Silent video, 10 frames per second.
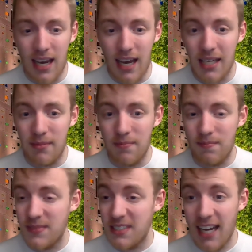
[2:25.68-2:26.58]

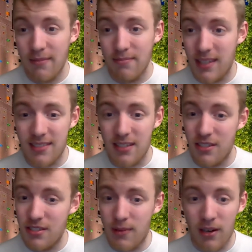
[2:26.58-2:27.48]
So yeah, this
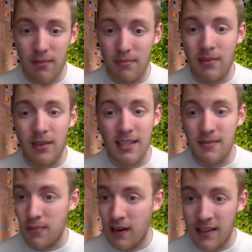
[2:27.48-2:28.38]
internship program is
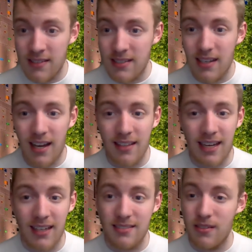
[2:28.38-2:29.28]
brilliant, and
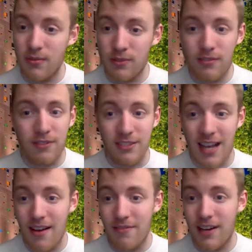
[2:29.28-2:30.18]
thanks to the wonderful
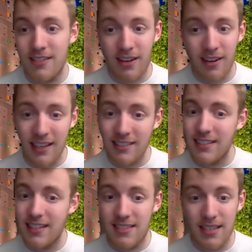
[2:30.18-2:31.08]
staff at Xilinx
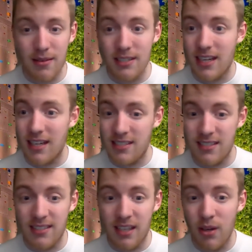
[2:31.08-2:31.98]
and CWIT and
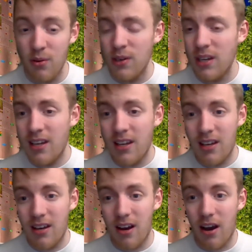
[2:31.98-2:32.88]
DCU,
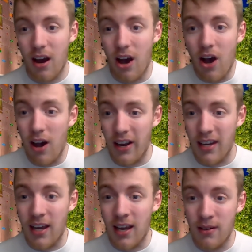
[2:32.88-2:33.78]
I
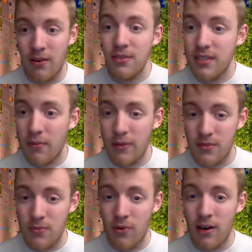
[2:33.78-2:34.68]
now know so
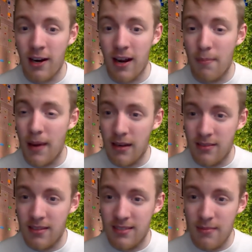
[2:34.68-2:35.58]
much more about
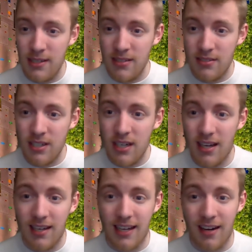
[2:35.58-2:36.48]
the STEM industry,
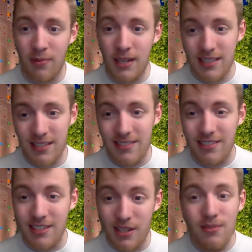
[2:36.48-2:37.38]
and I cannot wait
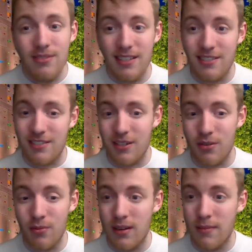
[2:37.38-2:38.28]
to use this
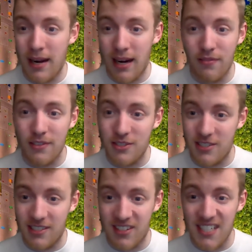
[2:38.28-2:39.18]
to empower future
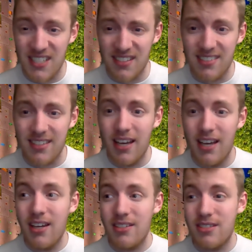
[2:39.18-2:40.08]
generations
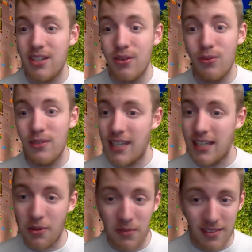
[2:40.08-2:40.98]
to
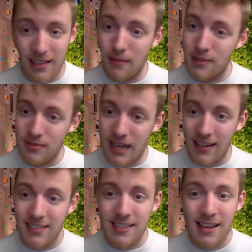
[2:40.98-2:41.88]
take up the STEM
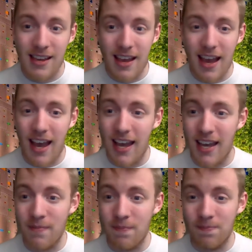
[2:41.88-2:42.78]
subjects,
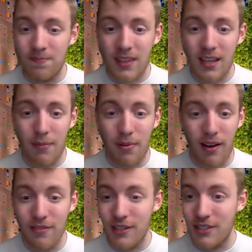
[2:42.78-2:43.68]

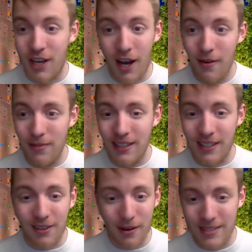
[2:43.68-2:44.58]
apply for a job in
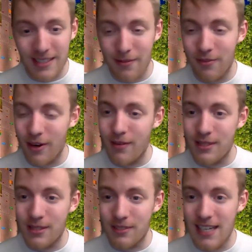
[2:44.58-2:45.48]
the corporate STEM
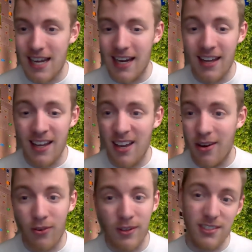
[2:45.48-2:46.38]
environment one day,
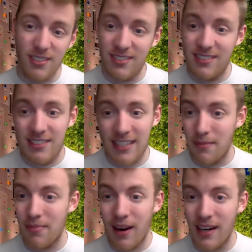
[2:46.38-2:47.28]
or just
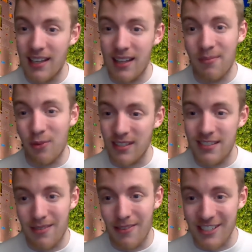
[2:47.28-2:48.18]
take part in more
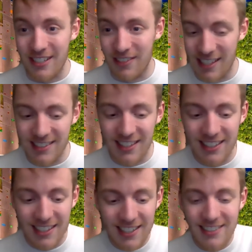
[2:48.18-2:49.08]
STEM activities.
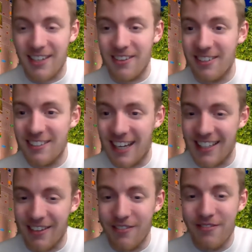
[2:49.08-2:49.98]
So
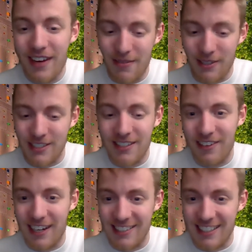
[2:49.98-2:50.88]
thank you very much
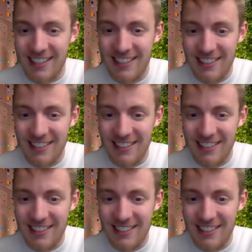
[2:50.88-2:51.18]
for listening.